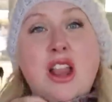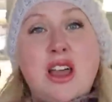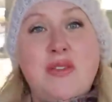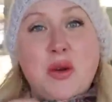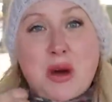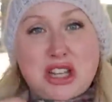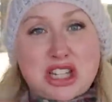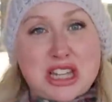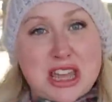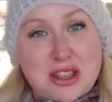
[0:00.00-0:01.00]
all of it.
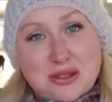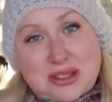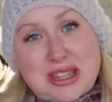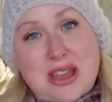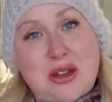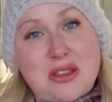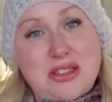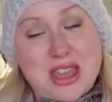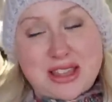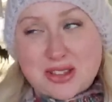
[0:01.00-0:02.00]
Watch it again. You'll see all the
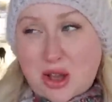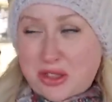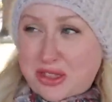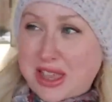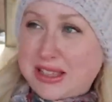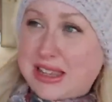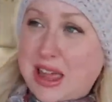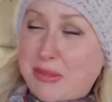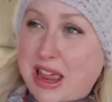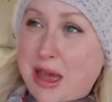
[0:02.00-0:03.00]
things. All the things that
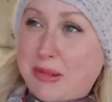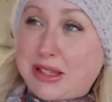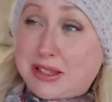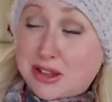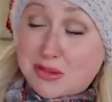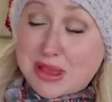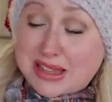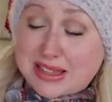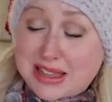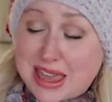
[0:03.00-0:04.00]
have been happening.
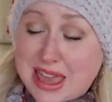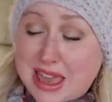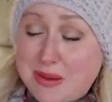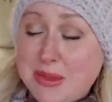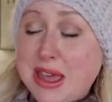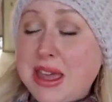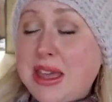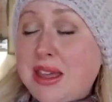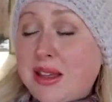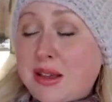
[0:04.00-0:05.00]
Stonemason came.
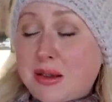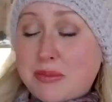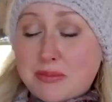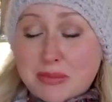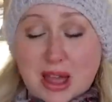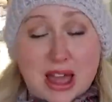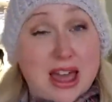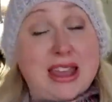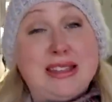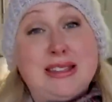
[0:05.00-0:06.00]

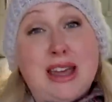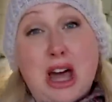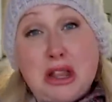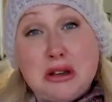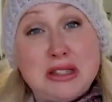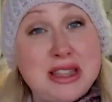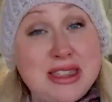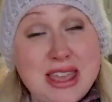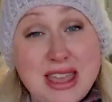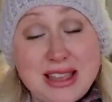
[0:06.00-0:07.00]
I guess colors
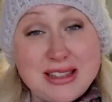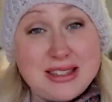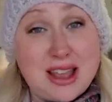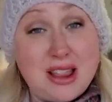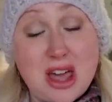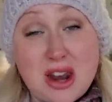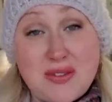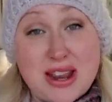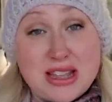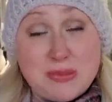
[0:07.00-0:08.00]
and things, a lot
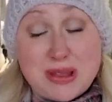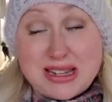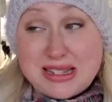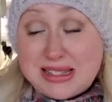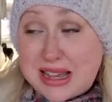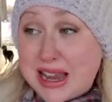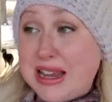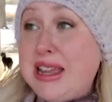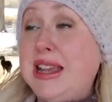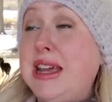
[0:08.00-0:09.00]
of it has been
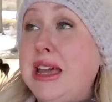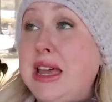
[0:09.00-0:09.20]
decided,